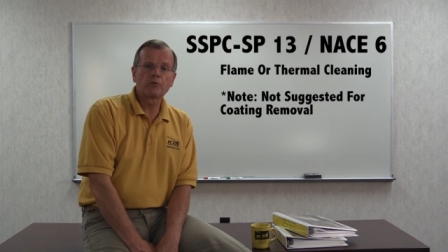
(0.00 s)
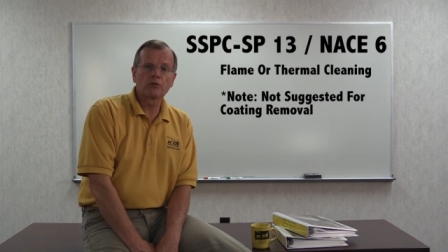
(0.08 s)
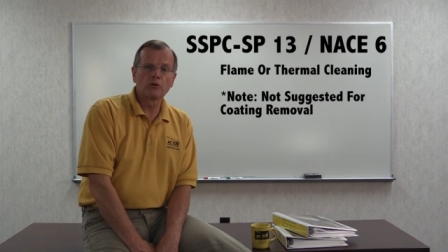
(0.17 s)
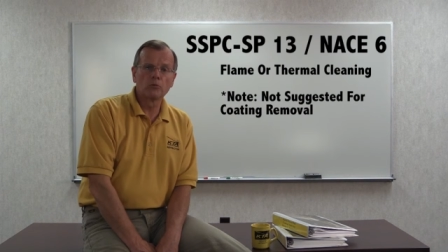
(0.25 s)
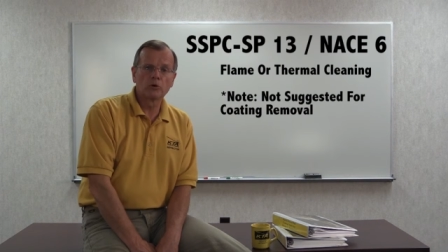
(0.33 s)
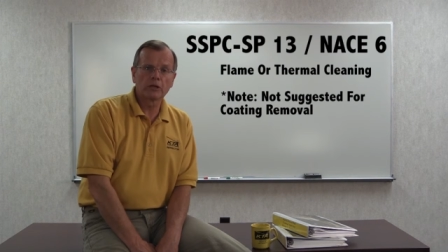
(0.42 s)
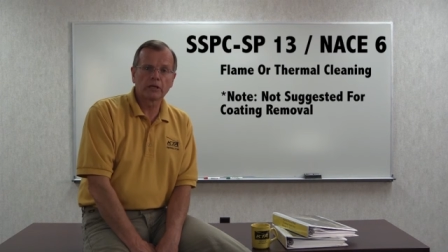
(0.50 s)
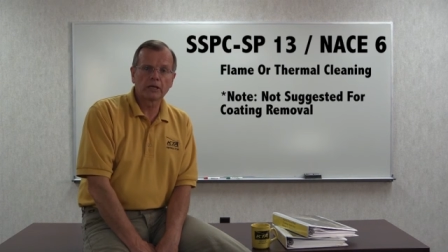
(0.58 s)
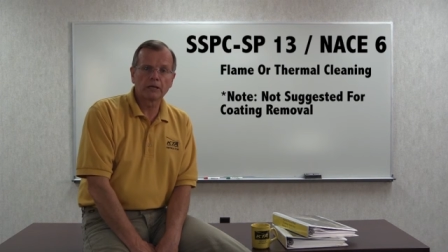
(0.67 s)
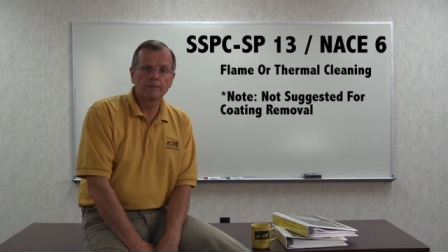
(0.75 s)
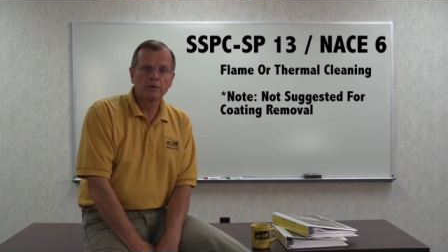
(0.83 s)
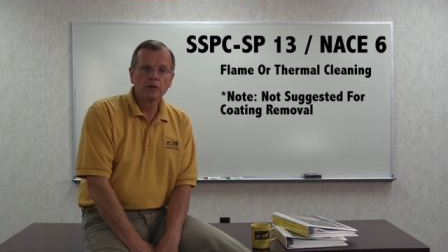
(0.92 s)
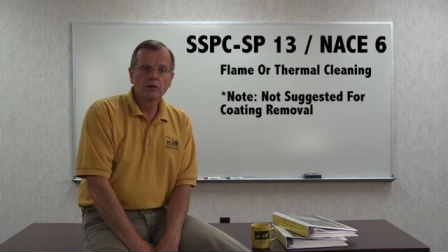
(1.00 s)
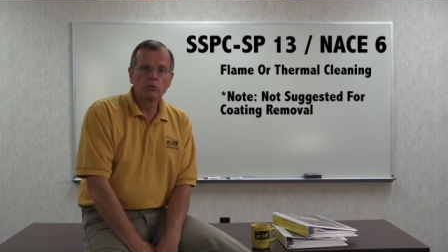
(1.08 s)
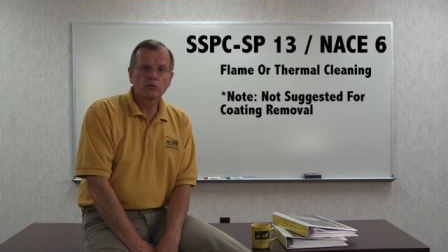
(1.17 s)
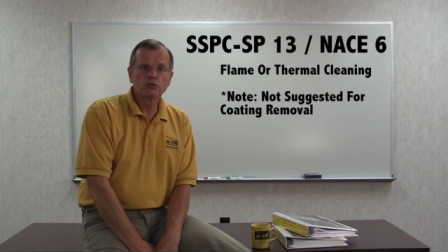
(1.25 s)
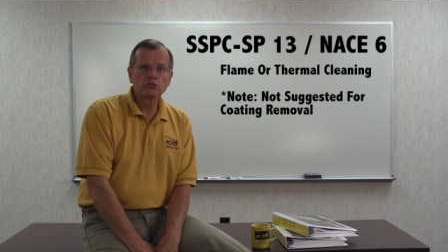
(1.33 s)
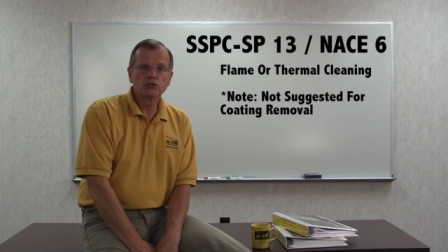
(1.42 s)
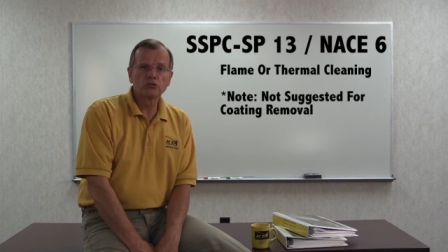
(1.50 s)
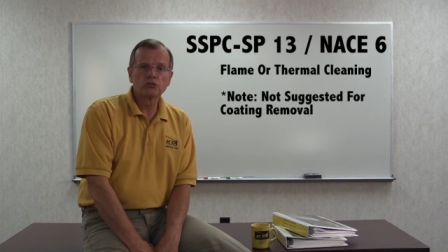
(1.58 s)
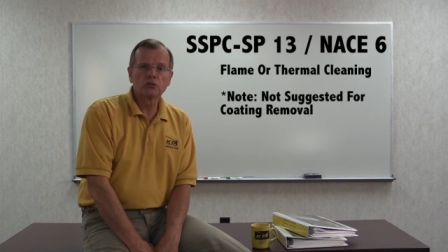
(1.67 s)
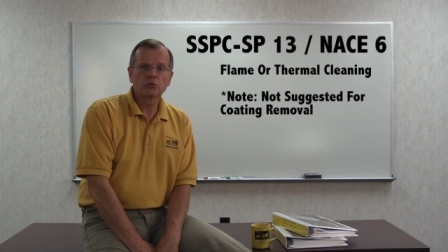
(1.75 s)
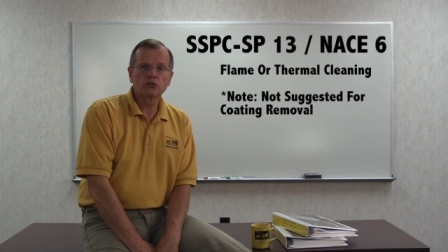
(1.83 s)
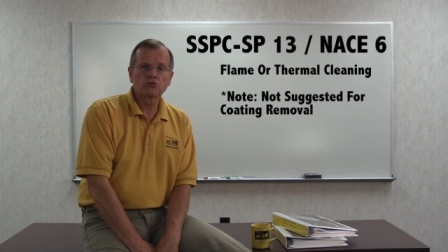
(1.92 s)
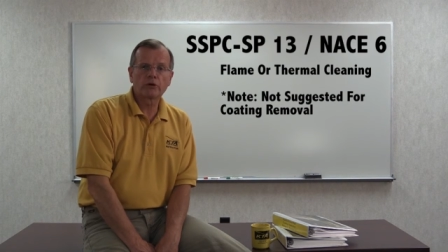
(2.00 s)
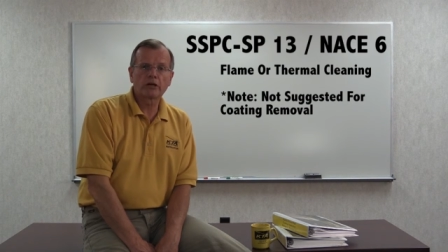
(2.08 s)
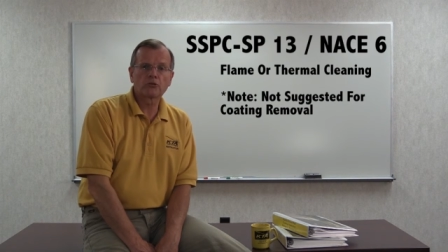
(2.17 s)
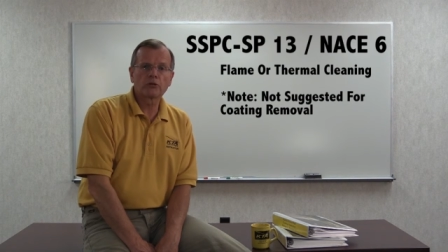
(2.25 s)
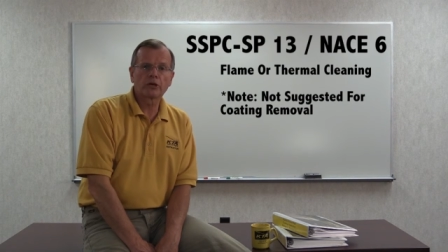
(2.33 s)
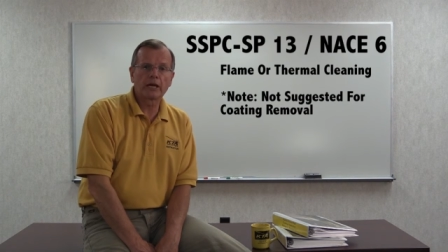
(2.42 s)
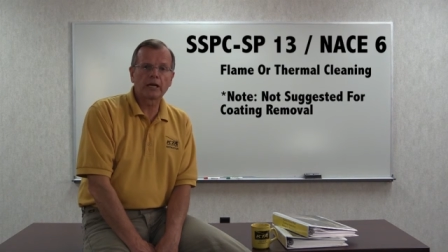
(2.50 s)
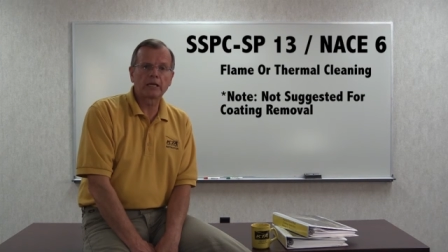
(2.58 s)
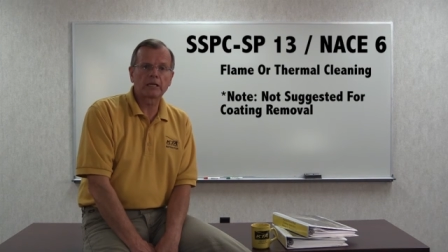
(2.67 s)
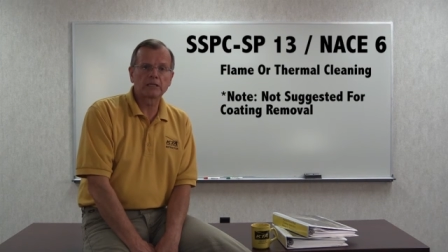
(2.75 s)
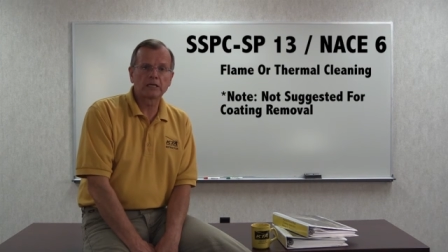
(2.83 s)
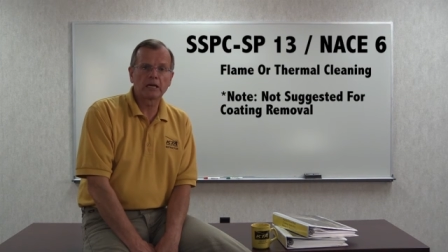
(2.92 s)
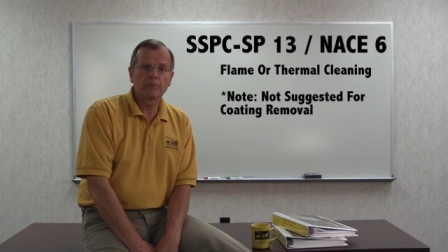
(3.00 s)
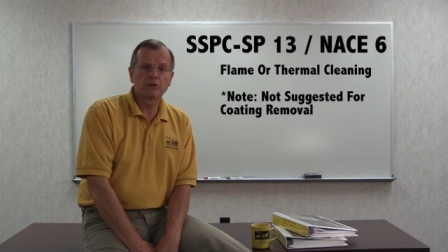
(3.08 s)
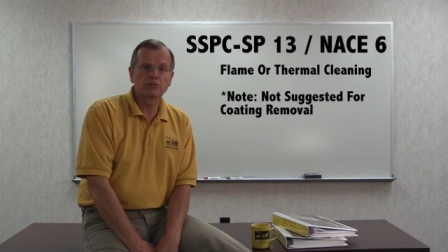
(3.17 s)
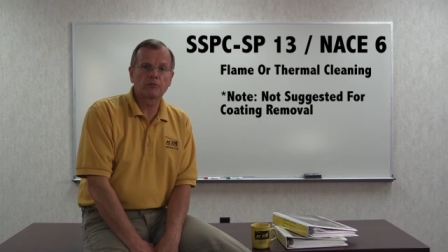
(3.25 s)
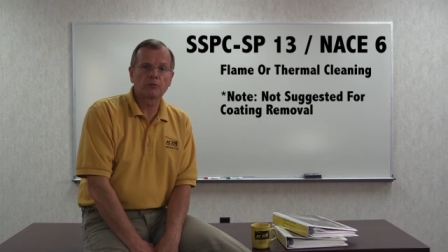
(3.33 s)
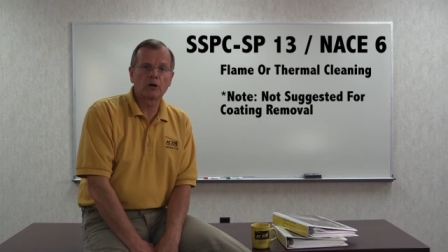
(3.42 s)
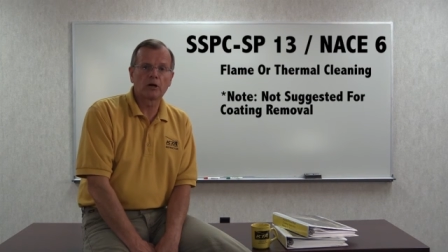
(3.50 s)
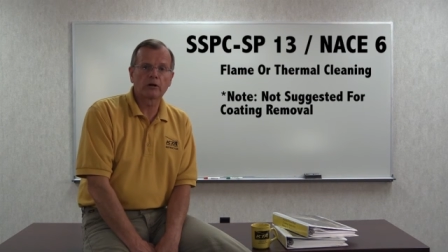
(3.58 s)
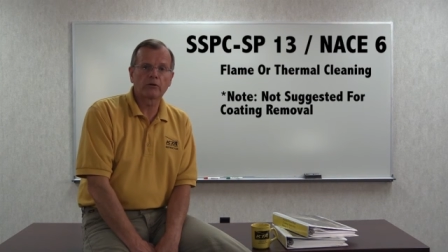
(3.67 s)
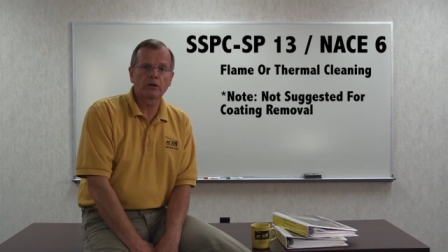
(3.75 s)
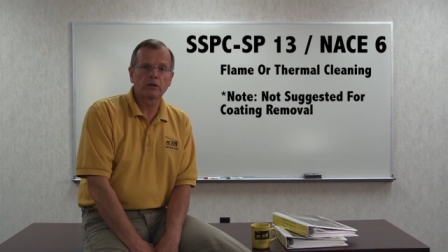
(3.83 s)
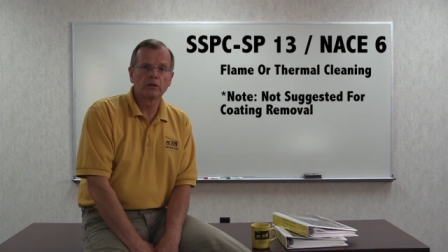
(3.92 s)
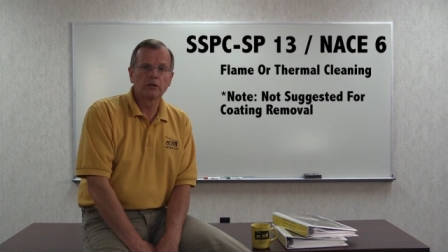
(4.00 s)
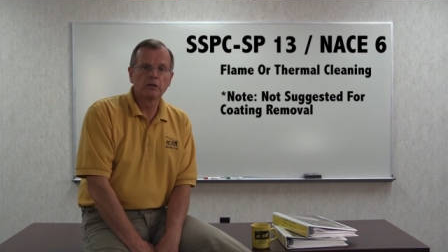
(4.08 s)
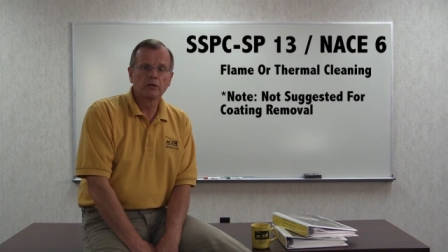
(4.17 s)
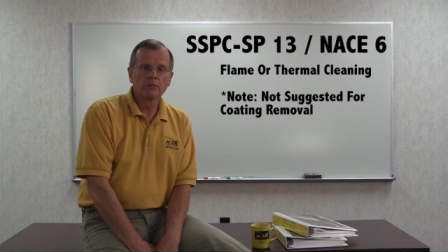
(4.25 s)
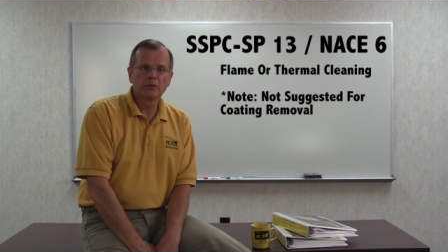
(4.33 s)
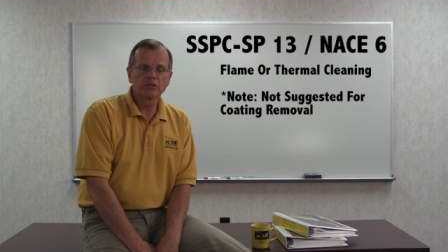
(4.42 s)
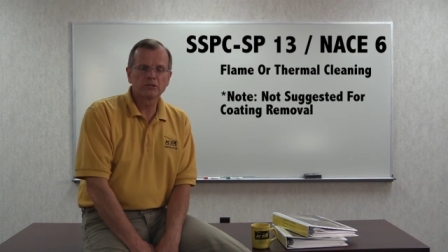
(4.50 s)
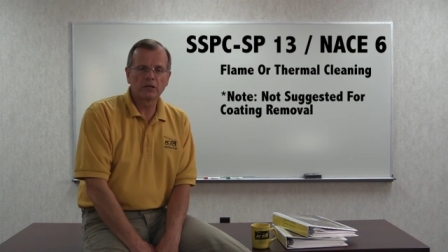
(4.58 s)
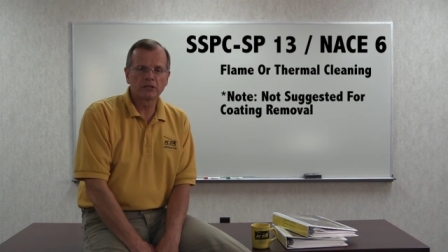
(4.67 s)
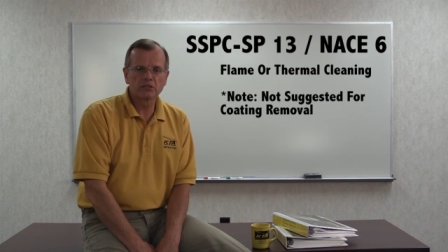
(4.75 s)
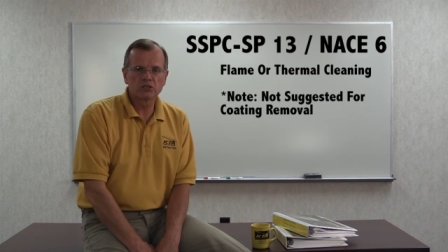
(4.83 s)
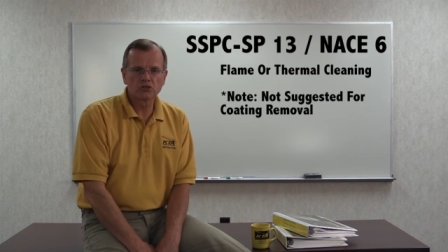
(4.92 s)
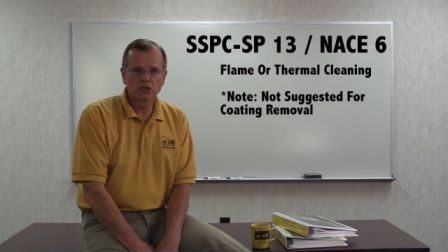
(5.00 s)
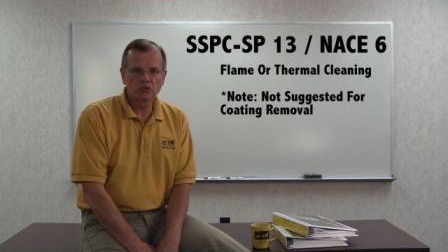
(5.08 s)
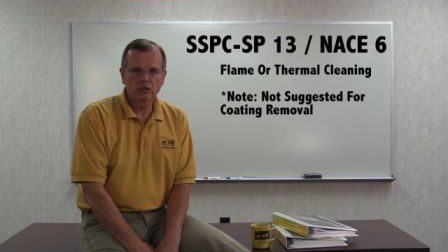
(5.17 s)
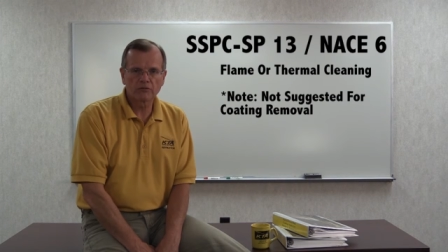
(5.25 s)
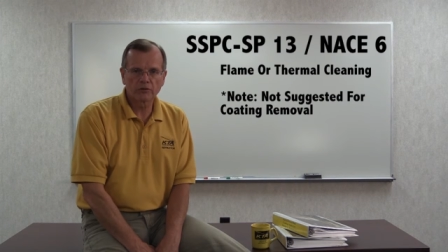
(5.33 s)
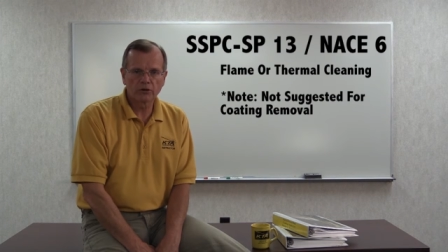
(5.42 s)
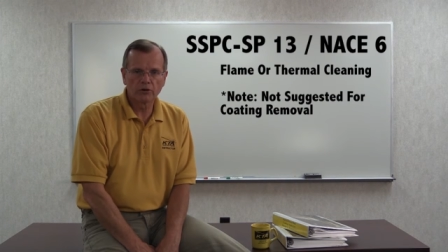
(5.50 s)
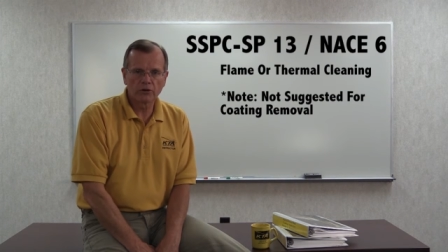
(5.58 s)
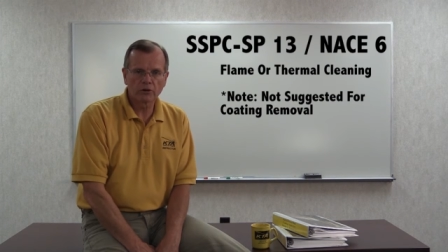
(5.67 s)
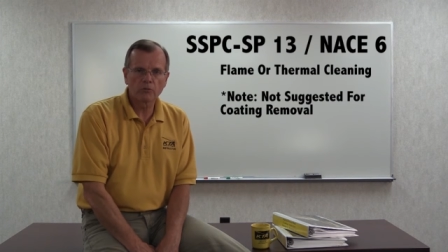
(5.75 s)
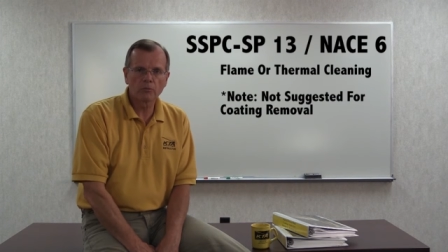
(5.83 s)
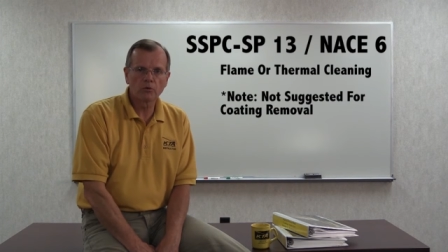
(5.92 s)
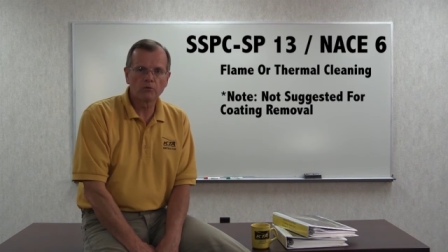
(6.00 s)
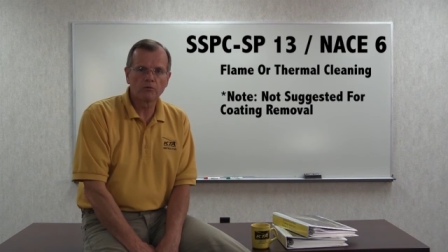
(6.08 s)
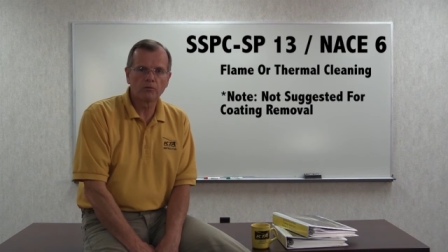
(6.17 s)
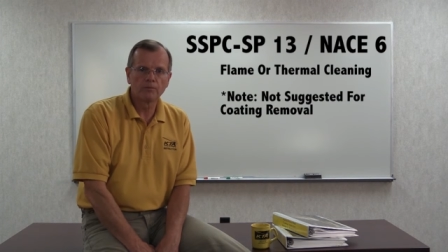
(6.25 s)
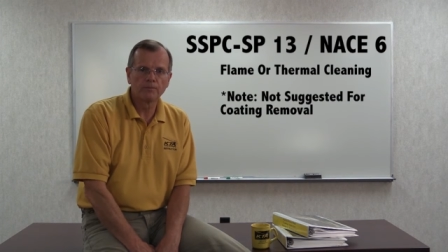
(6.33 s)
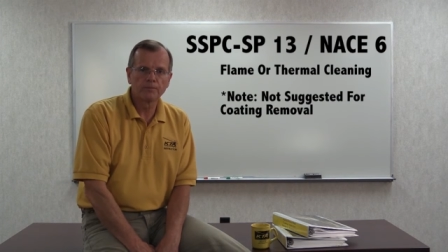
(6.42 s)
or thermal cleaning, which is used to extract organic contaminants from concrete, but it's not suggested for coating removal.